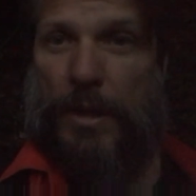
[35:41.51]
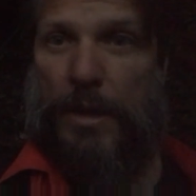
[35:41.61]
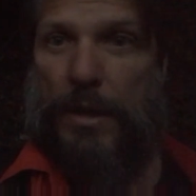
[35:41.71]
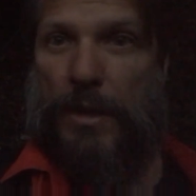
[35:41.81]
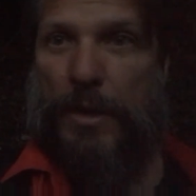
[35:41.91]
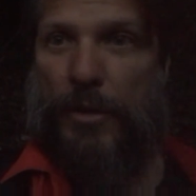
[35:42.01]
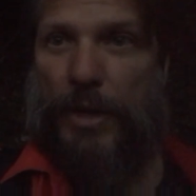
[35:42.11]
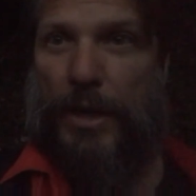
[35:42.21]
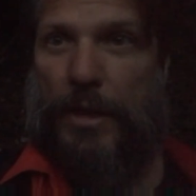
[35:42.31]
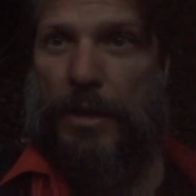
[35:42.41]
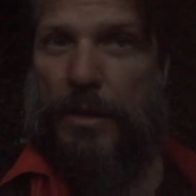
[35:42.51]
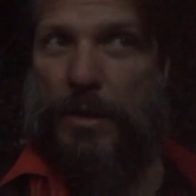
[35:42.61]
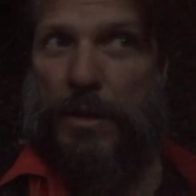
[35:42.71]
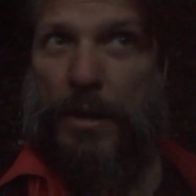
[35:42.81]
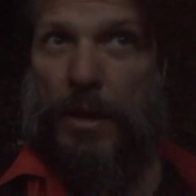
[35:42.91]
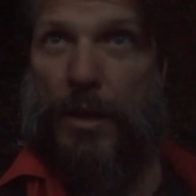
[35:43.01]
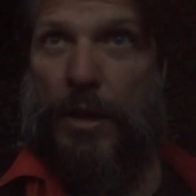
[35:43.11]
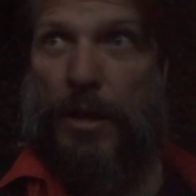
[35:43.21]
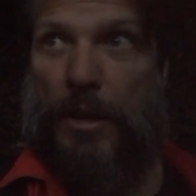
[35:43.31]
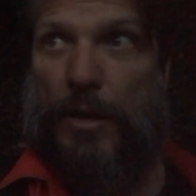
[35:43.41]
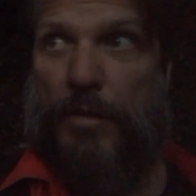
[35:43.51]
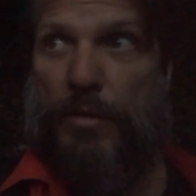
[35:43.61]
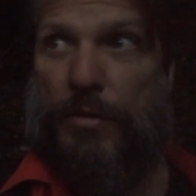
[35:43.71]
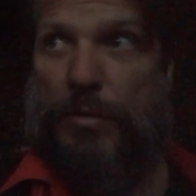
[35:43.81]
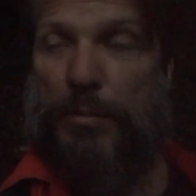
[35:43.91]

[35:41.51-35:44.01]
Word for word: uh, area of